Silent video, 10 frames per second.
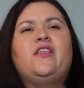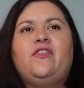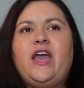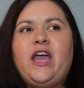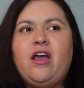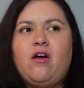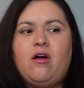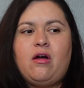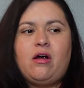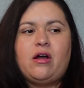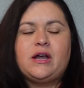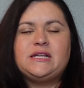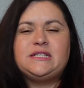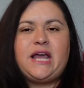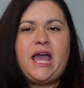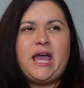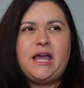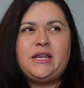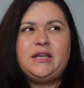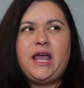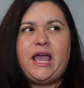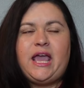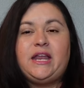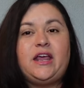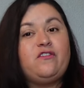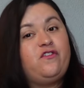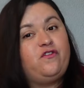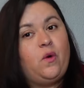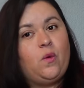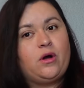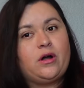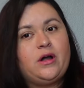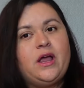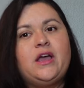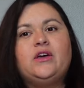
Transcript: they are 10, 8, and 4.